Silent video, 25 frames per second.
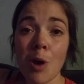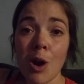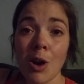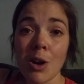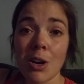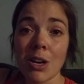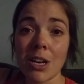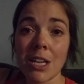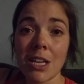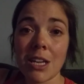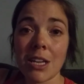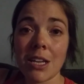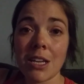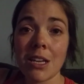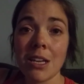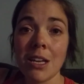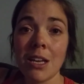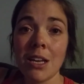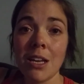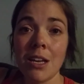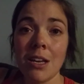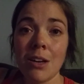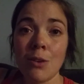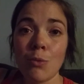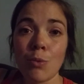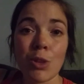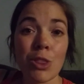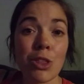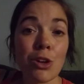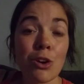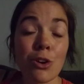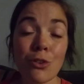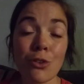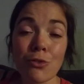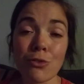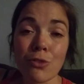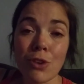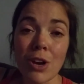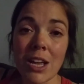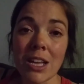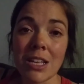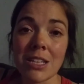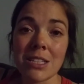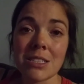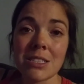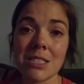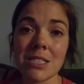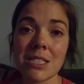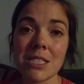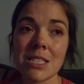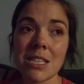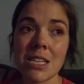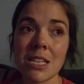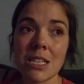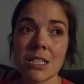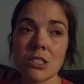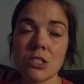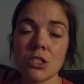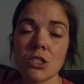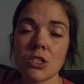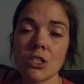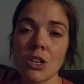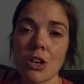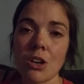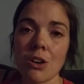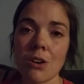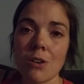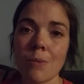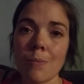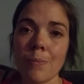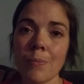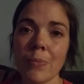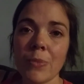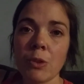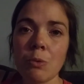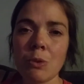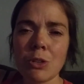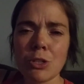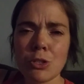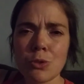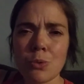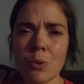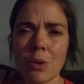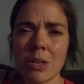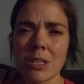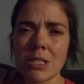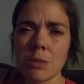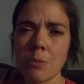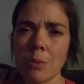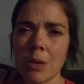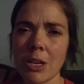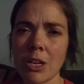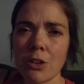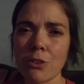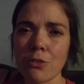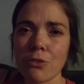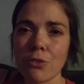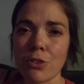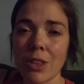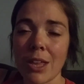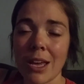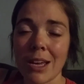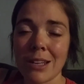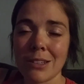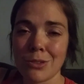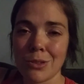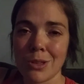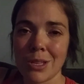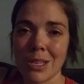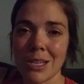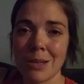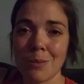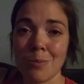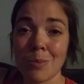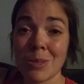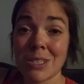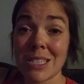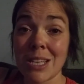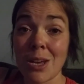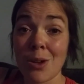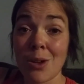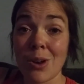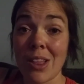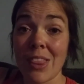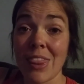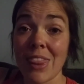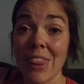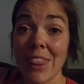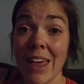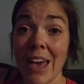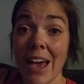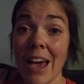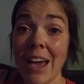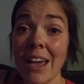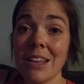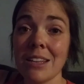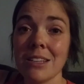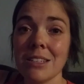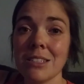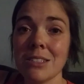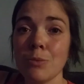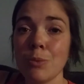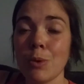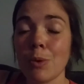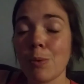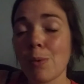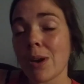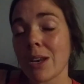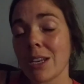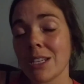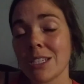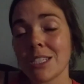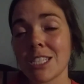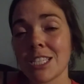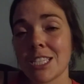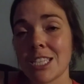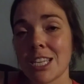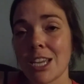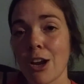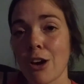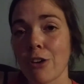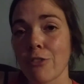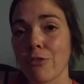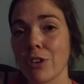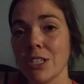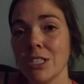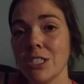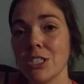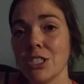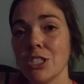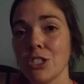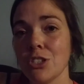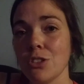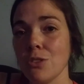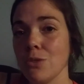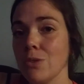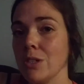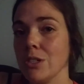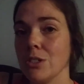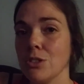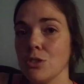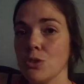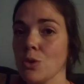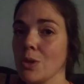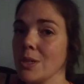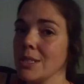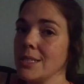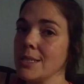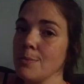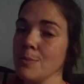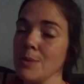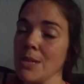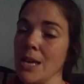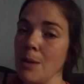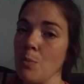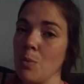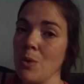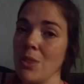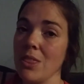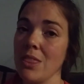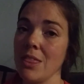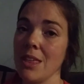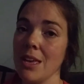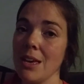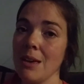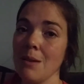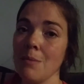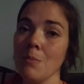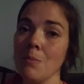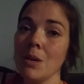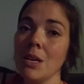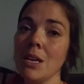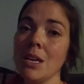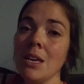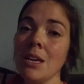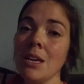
party with her friends, and so we just wanted to be here for that so they didn't miss out on that, and we wanted to see our friends too and enjoy some time with them.